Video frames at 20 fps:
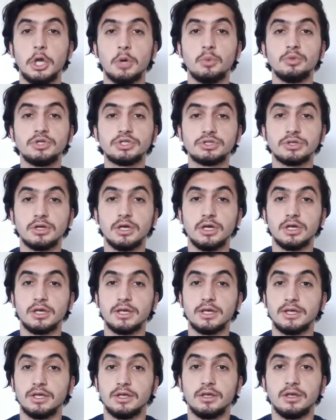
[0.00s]
which
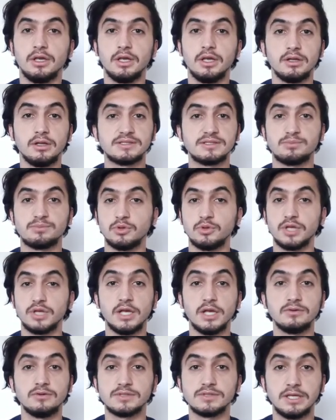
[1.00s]
heals
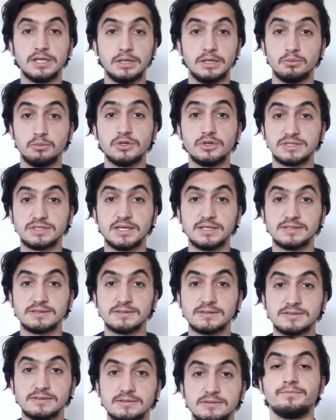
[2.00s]
spontaneously in most
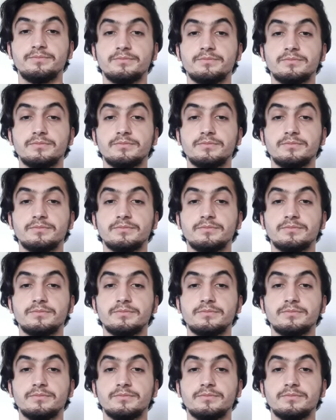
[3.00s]
cases.